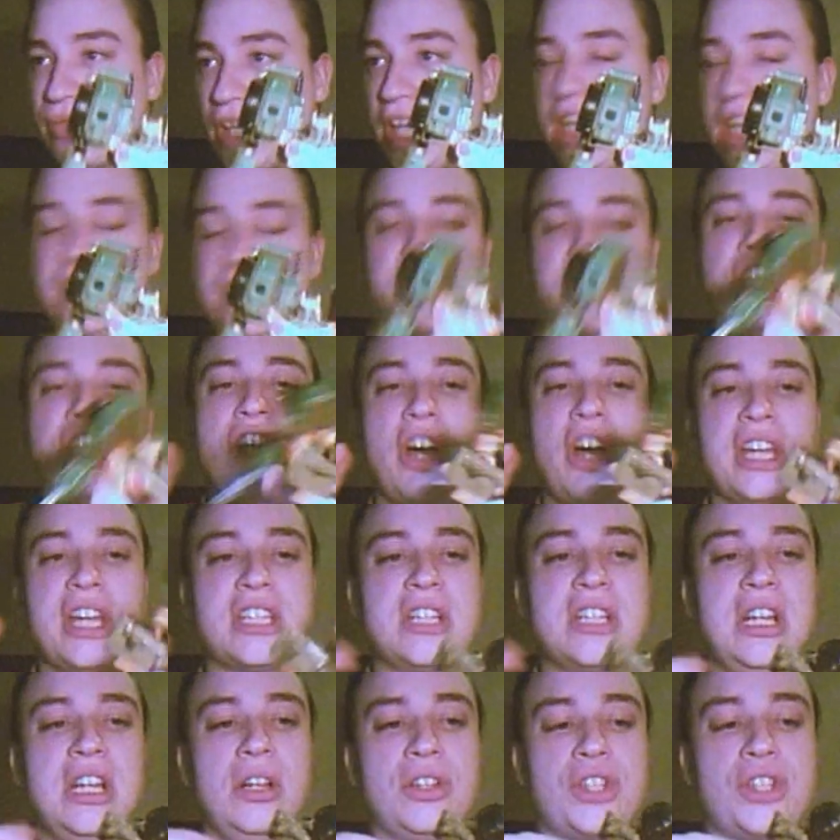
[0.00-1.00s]
It's a
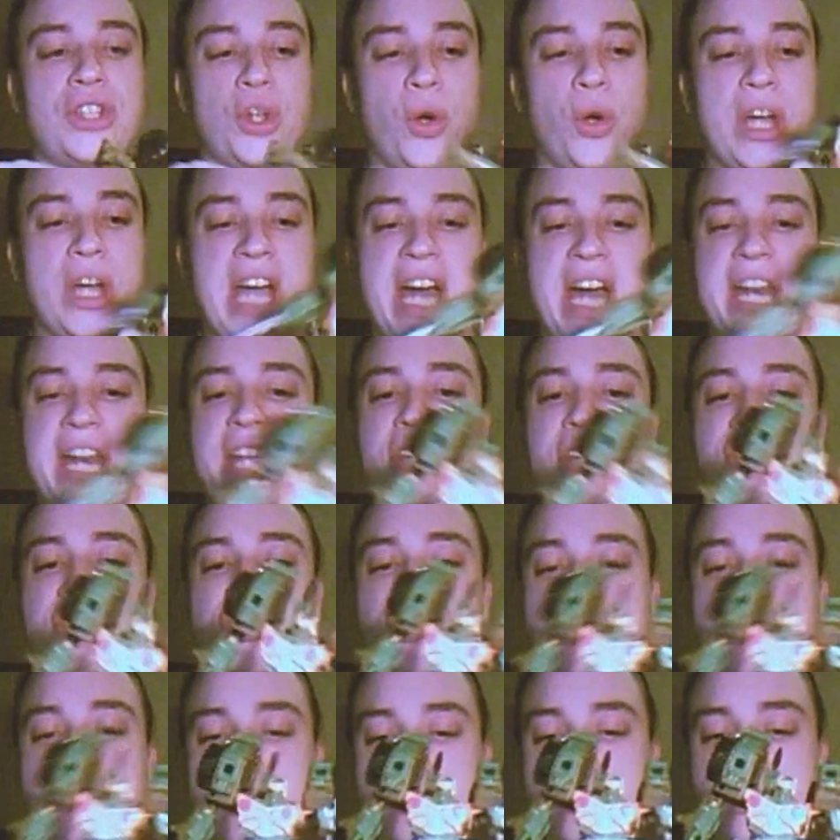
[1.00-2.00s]
nice little toy, and it
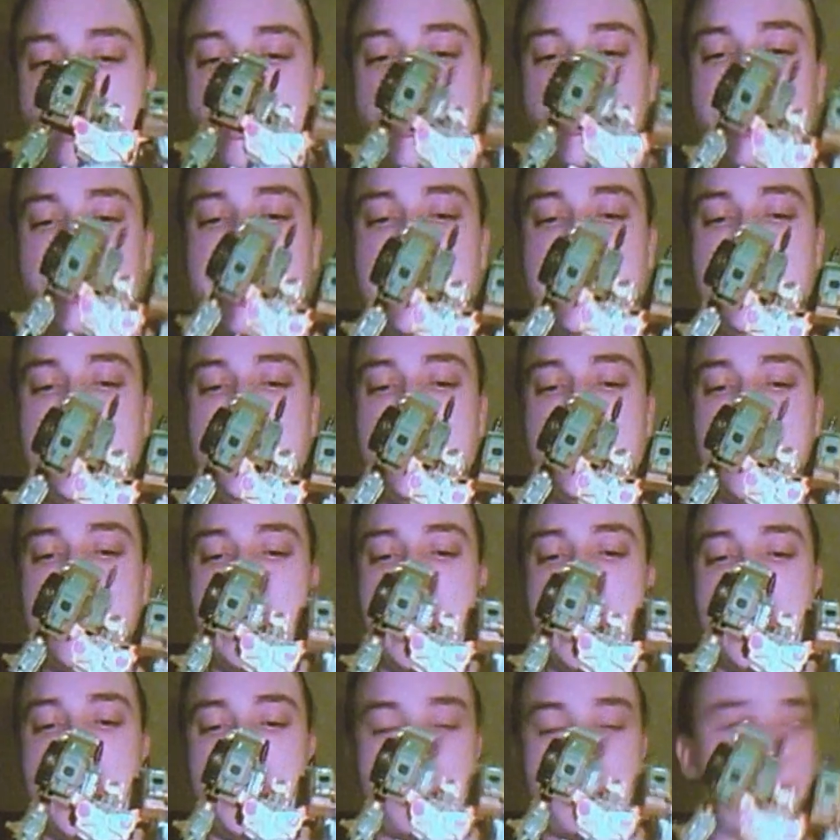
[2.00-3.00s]
suits the...
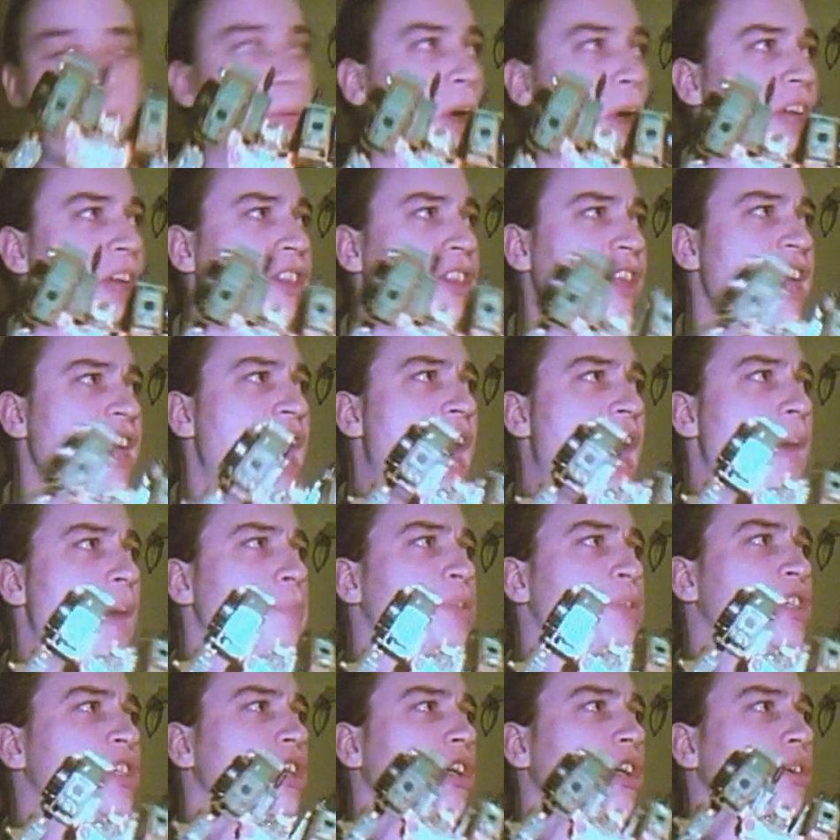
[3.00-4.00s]
Despite the
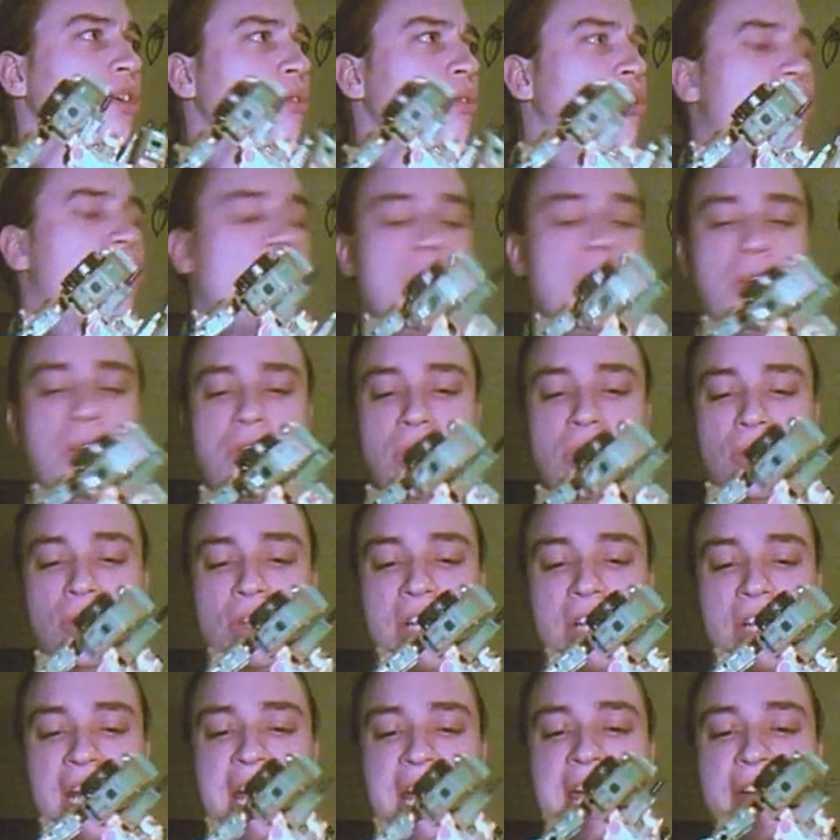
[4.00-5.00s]
absolute total
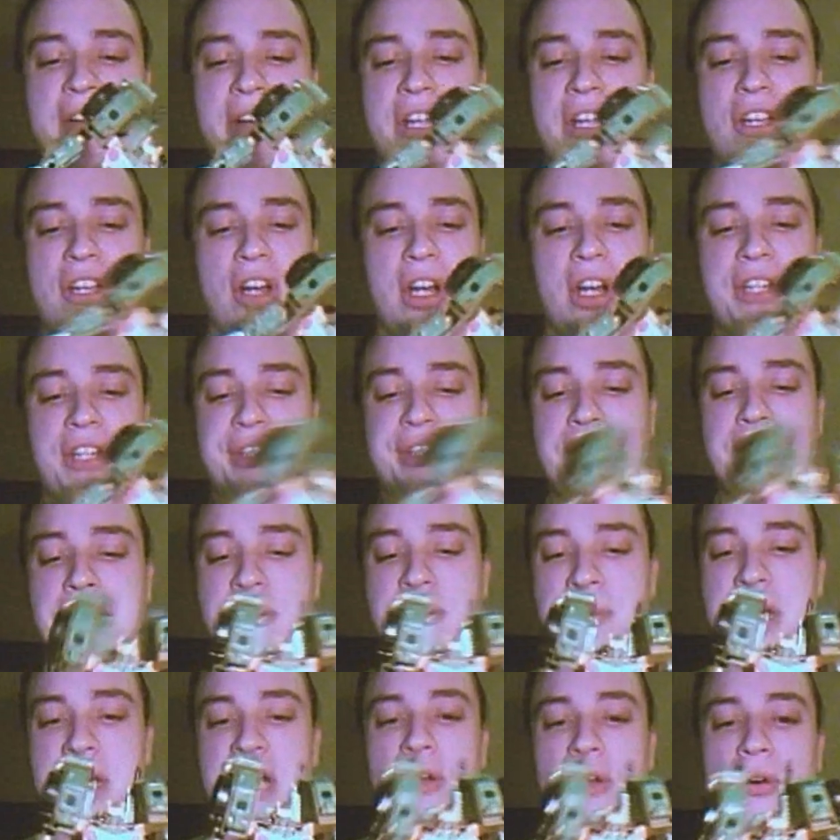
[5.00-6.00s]
glaring colour
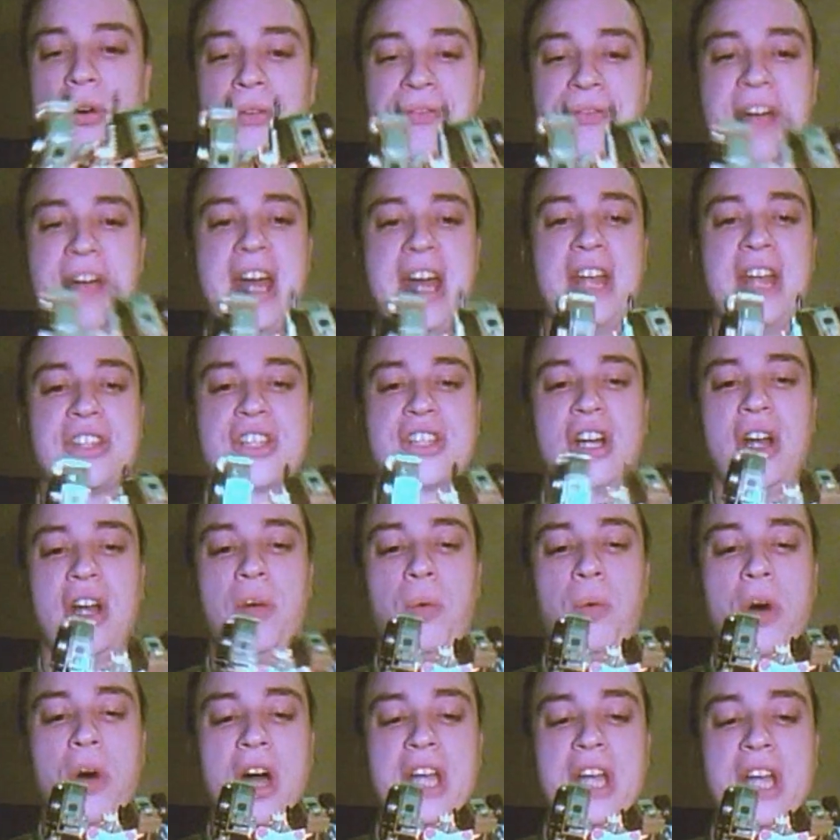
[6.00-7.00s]
schemes, I mean, in all fairness,
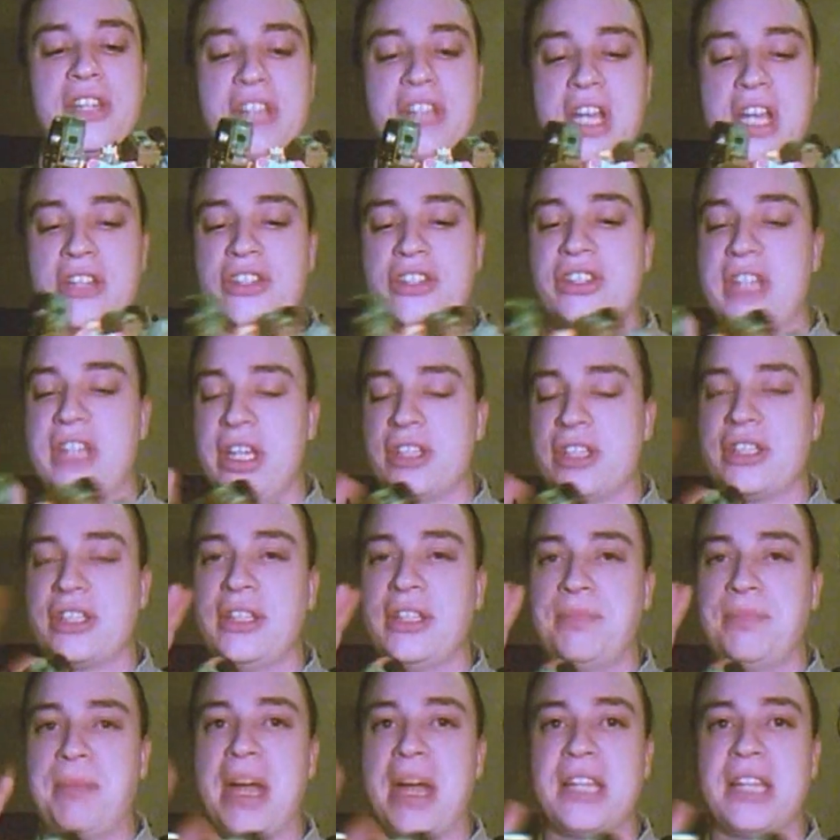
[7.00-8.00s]
colour-wise, it sits
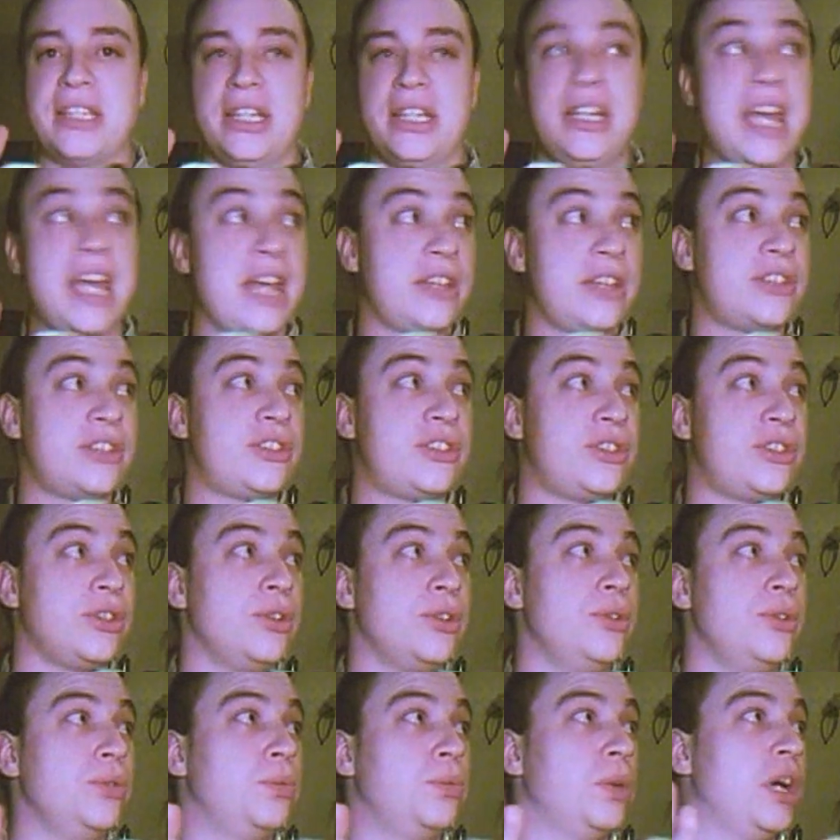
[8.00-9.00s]
better next
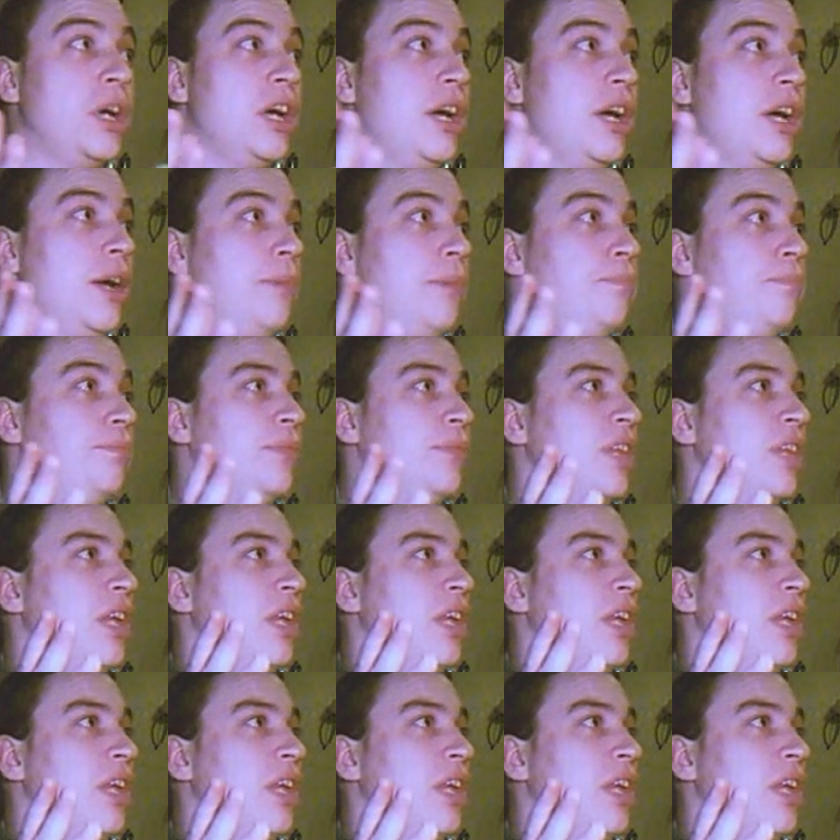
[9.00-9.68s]
to